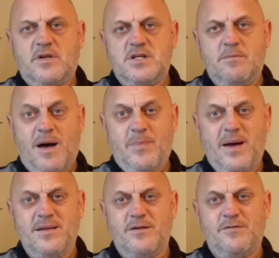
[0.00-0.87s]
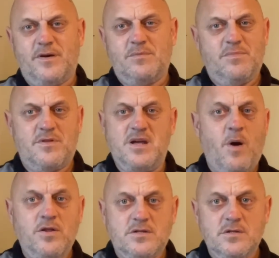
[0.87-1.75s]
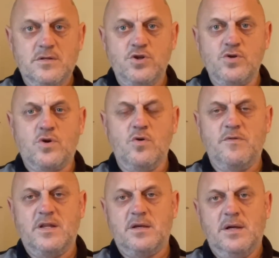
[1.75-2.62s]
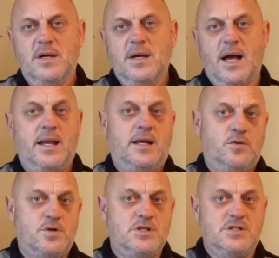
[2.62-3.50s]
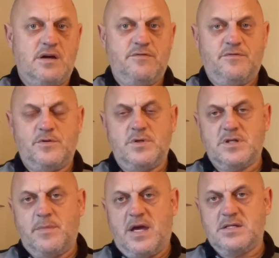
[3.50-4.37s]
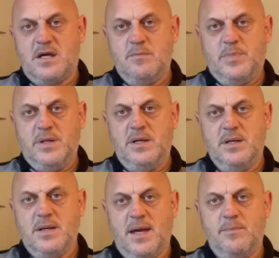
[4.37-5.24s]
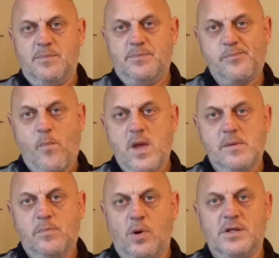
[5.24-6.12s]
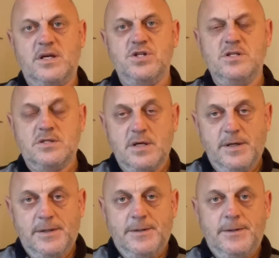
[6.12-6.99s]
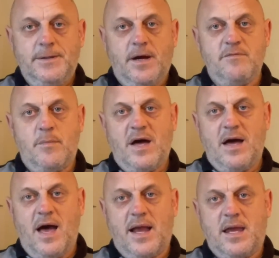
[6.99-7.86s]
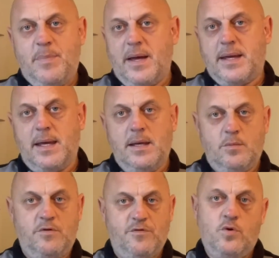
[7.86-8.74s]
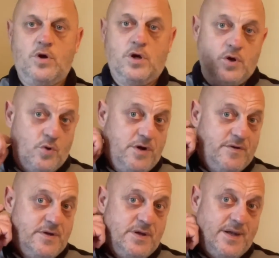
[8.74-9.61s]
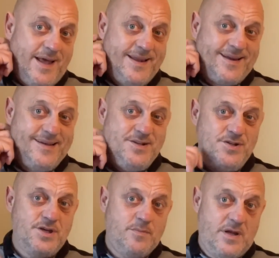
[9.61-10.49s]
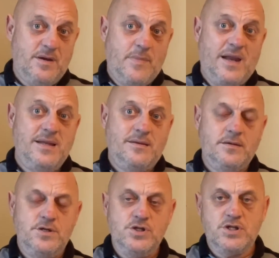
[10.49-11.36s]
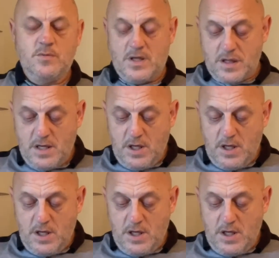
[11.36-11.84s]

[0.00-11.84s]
seen my partner for 3 months during COVID, and it looks as if there was some SNP politicians having a bit of hanky-panky with folk not even in a relationship, in a married relationship with.